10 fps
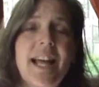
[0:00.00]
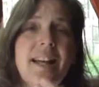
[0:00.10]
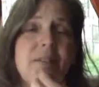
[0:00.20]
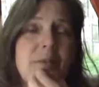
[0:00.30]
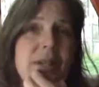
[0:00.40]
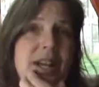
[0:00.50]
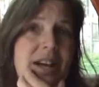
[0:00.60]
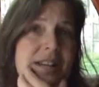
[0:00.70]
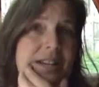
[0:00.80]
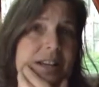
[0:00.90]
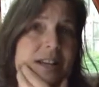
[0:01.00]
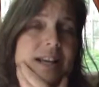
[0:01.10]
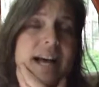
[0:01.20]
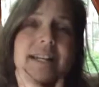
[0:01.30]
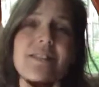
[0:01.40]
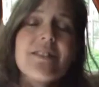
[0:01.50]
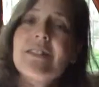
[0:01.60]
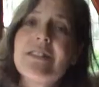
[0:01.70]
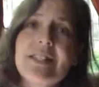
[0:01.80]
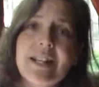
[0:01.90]
And we're not, I don't
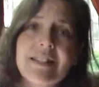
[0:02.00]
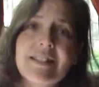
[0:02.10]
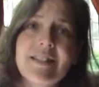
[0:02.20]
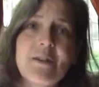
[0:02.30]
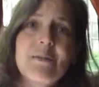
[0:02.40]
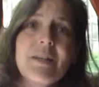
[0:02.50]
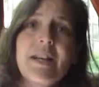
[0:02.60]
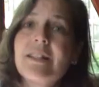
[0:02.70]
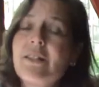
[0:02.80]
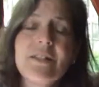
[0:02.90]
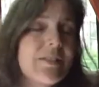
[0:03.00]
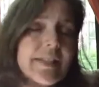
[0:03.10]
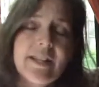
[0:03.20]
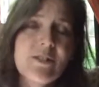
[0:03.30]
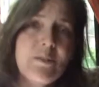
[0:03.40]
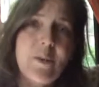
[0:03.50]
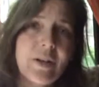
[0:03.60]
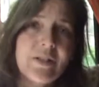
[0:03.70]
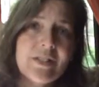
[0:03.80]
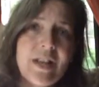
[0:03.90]
use a telescope, I don't use laser
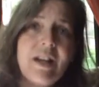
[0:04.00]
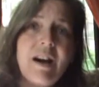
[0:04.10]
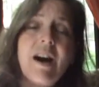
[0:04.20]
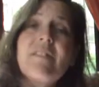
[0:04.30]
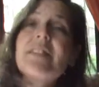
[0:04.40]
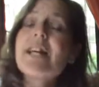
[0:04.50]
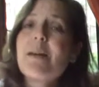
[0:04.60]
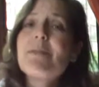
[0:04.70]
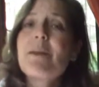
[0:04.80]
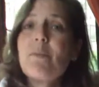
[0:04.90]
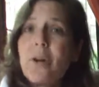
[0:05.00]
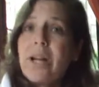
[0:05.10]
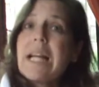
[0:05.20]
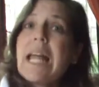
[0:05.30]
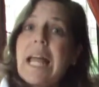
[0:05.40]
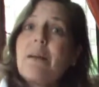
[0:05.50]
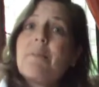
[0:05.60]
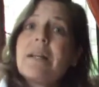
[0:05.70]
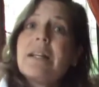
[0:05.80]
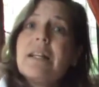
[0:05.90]
pointers. Oftentimes I'm wearing a cape.